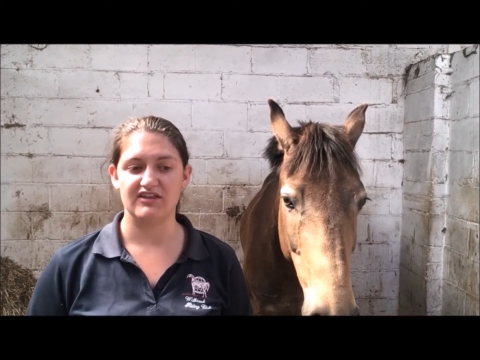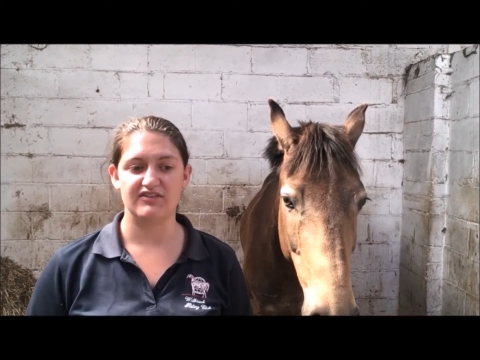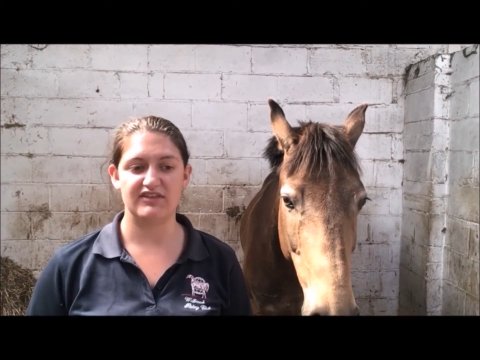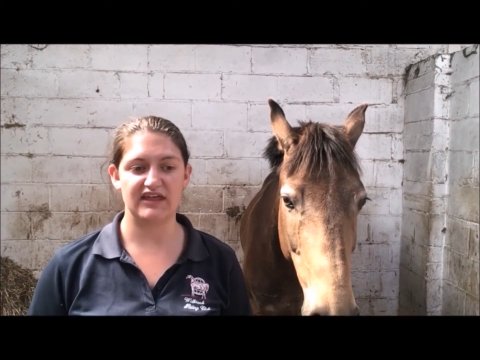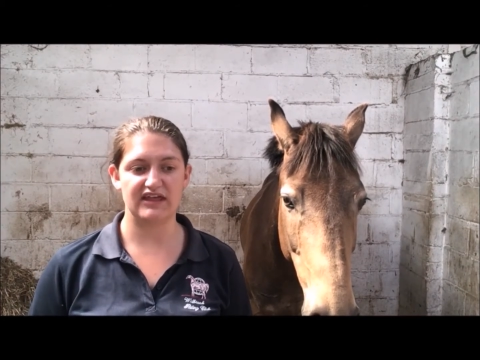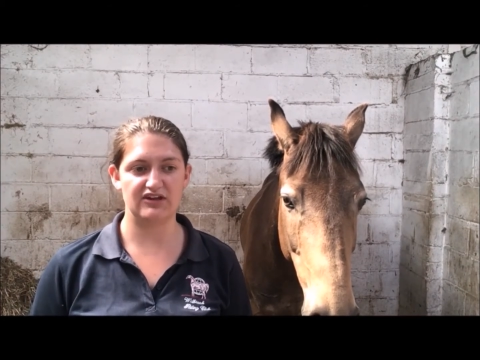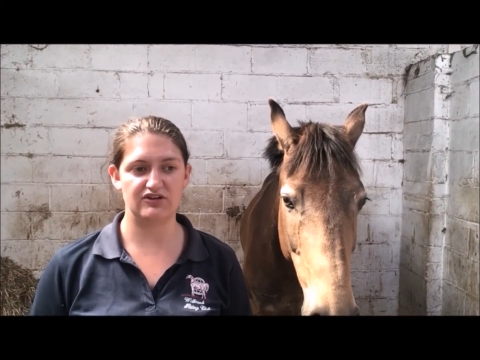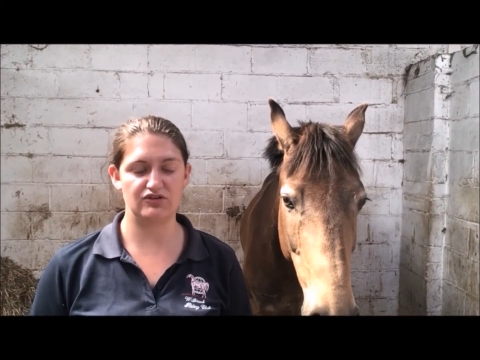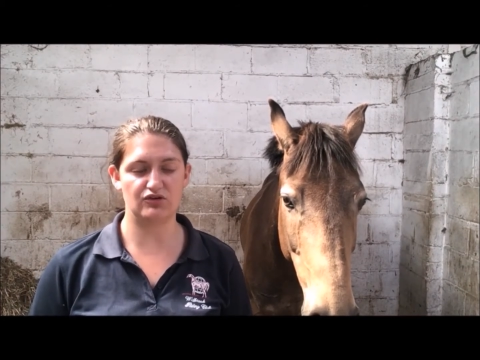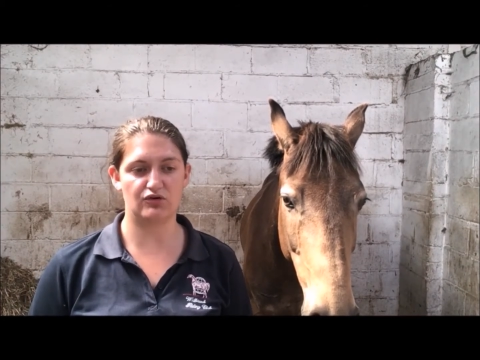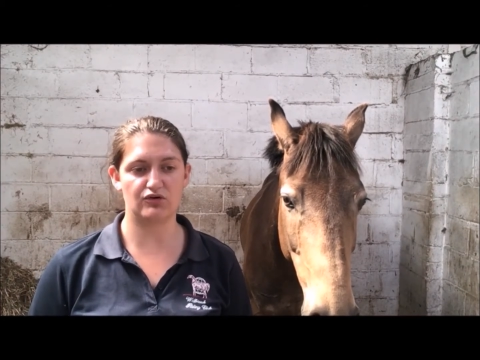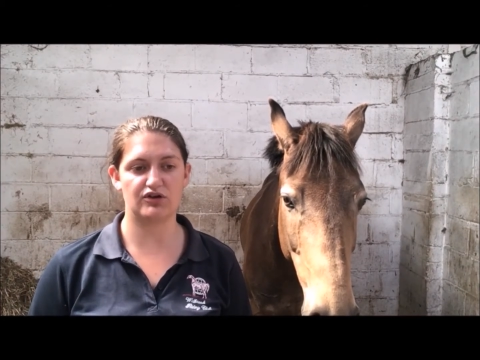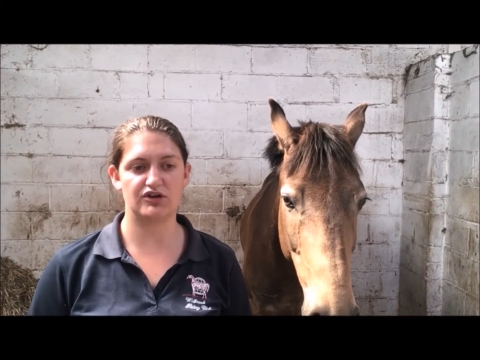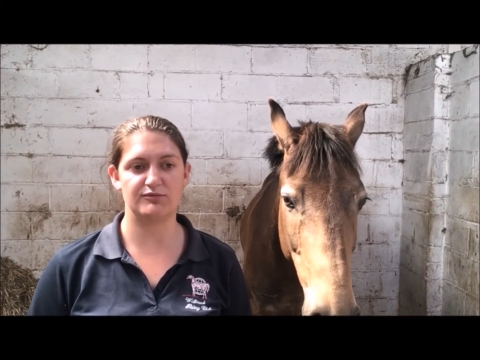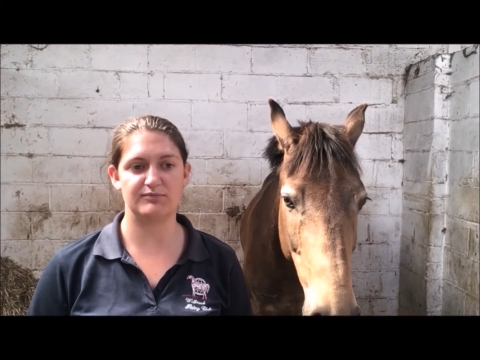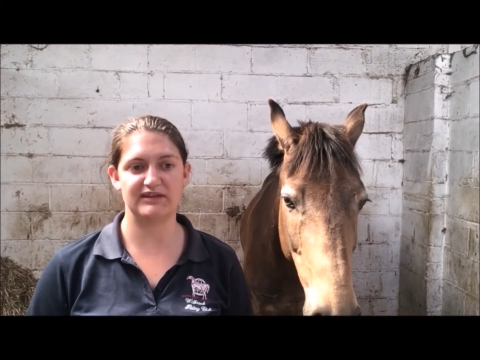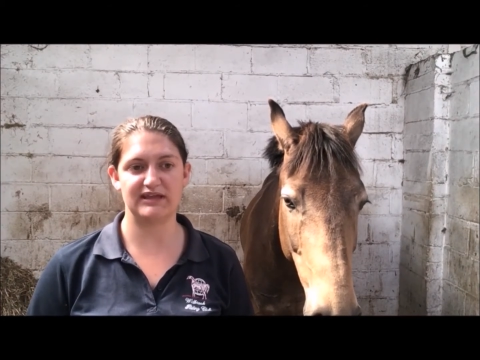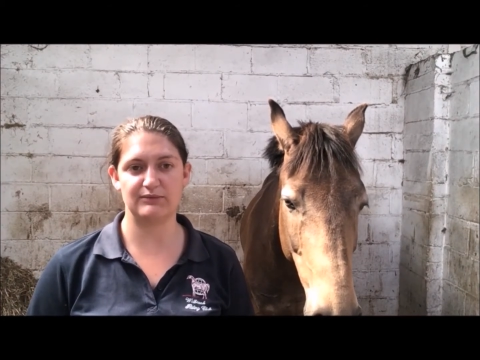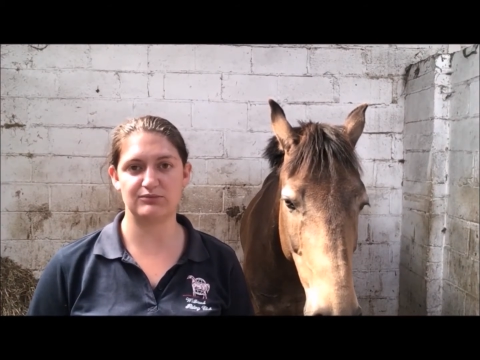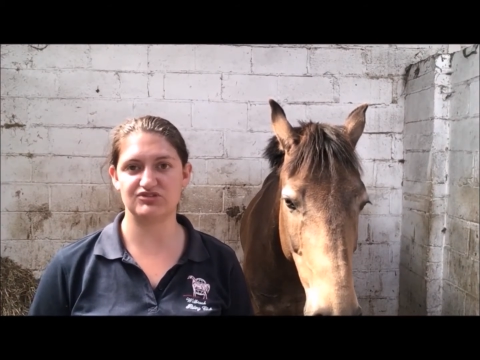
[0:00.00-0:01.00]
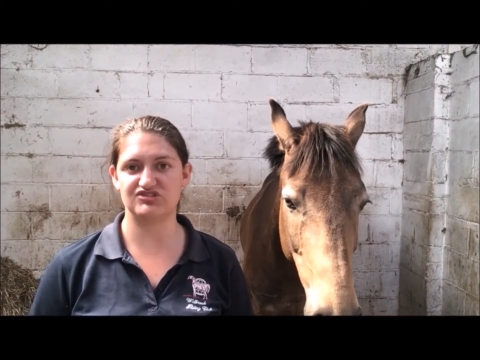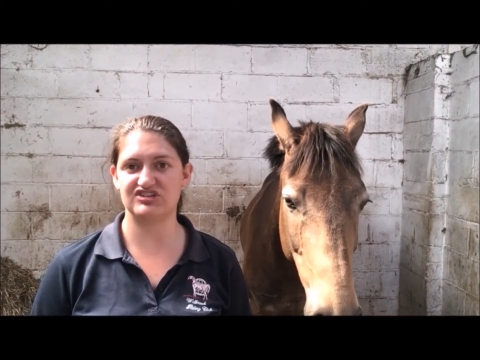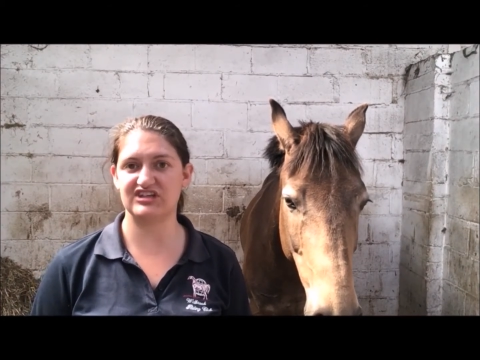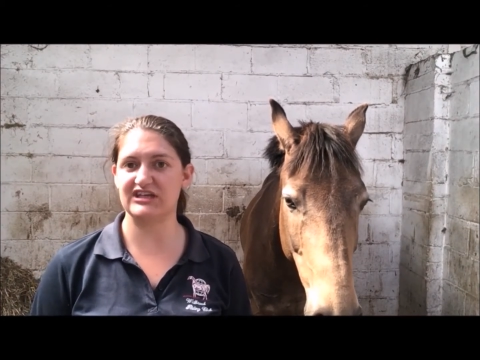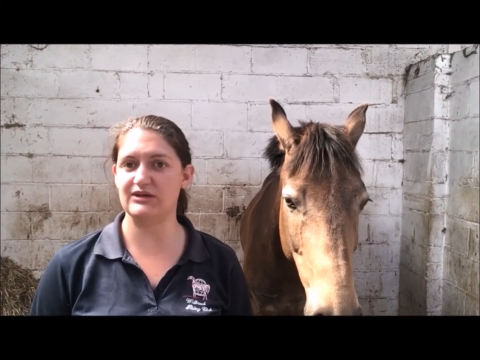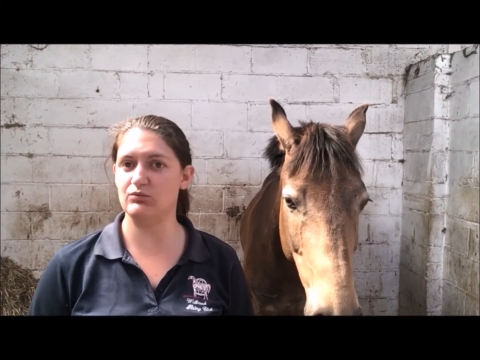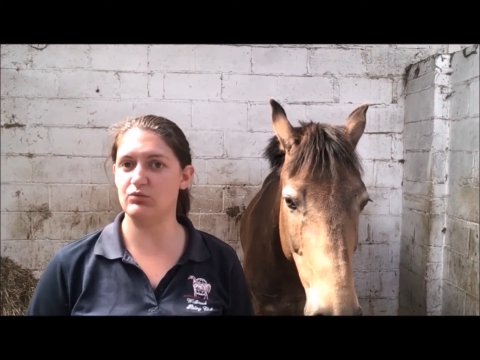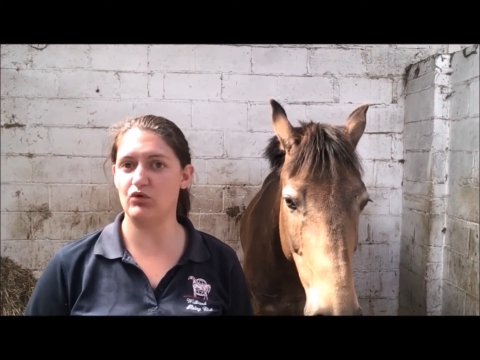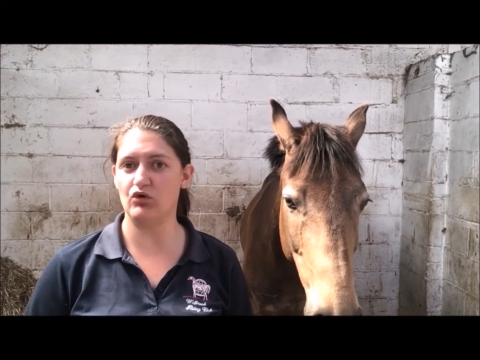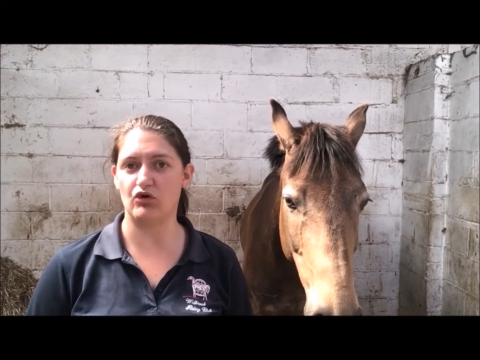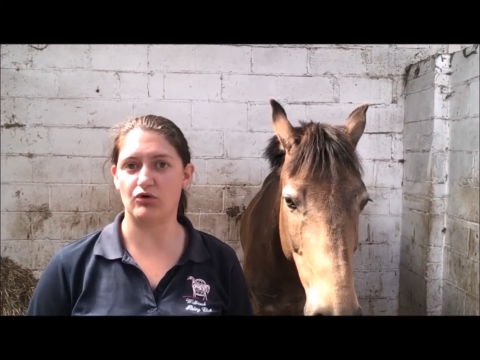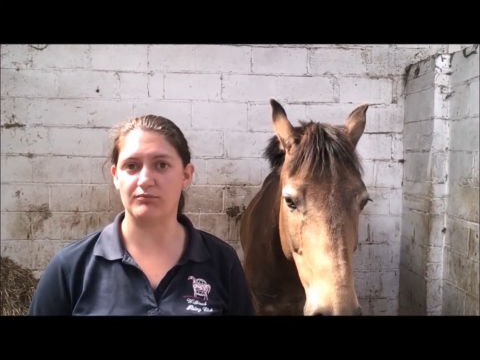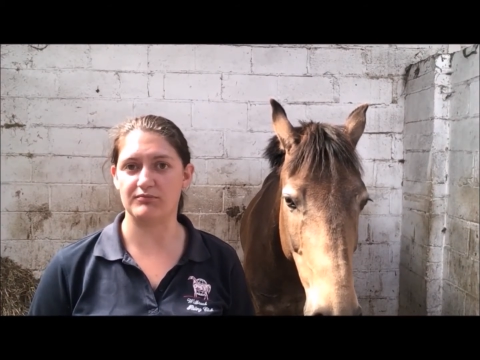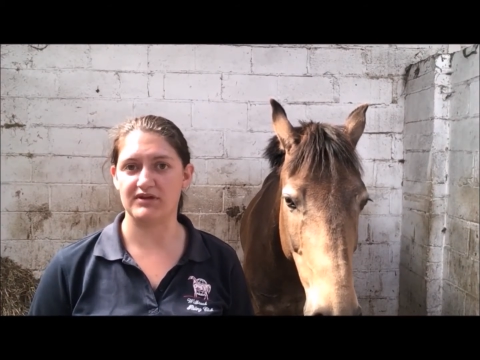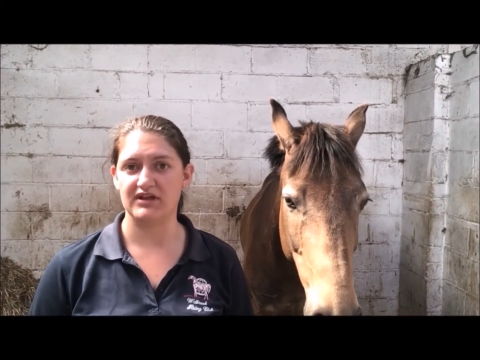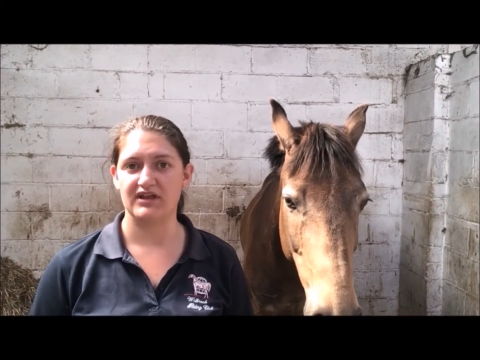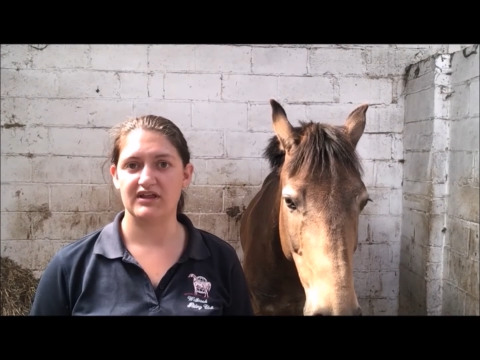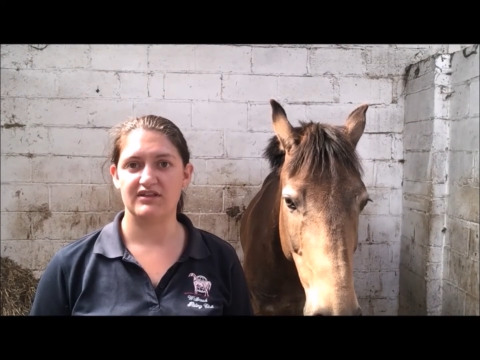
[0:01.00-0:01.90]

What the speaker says: They're not going to be able to keep warm.